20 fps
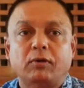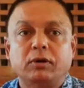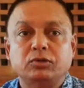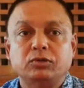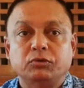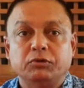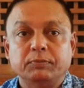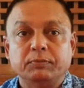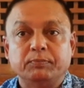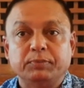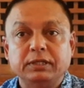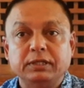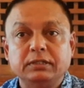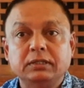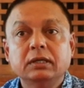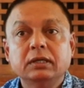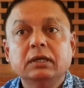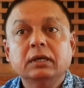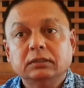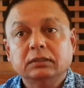want to repeat,
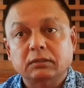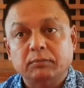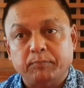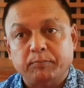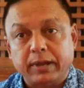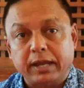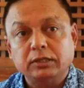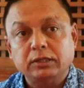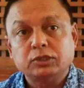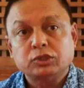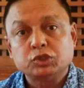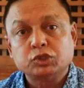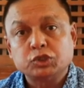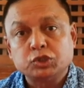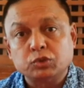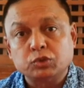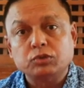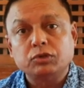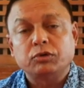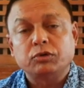the bank
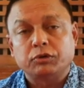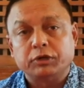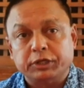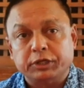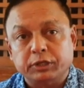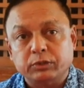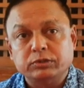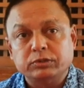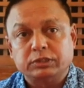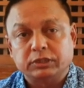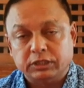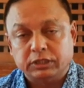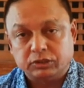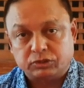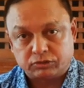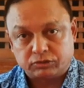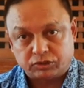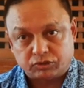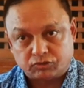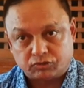should reduce
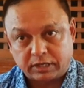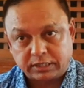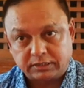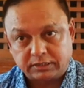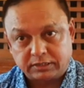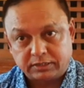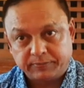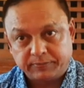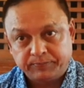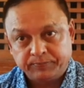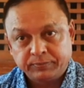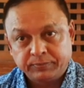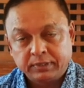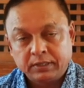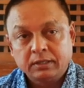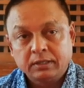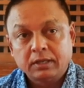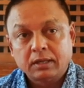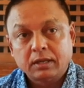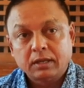interest rate.
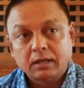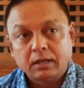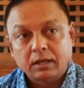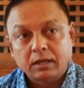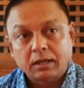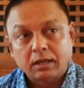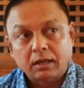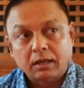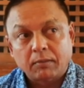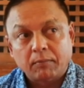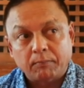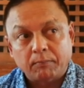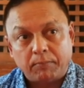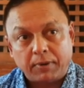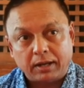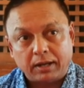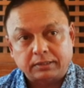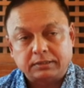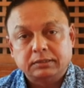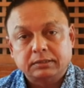
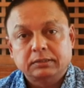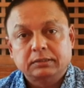But